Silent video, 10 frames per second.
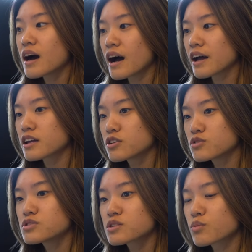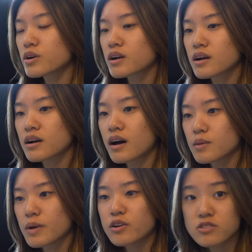I used to work
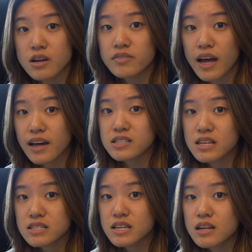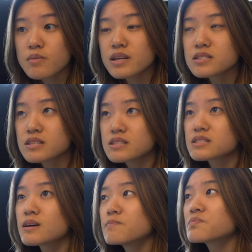on Microsoft Access
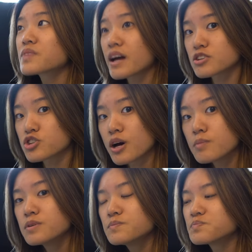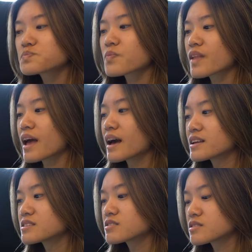databases at Chubb,
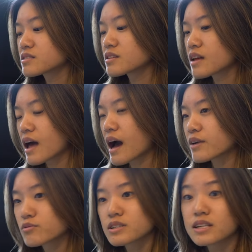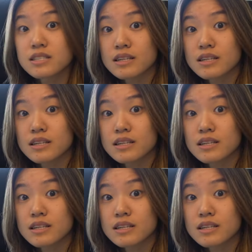and I really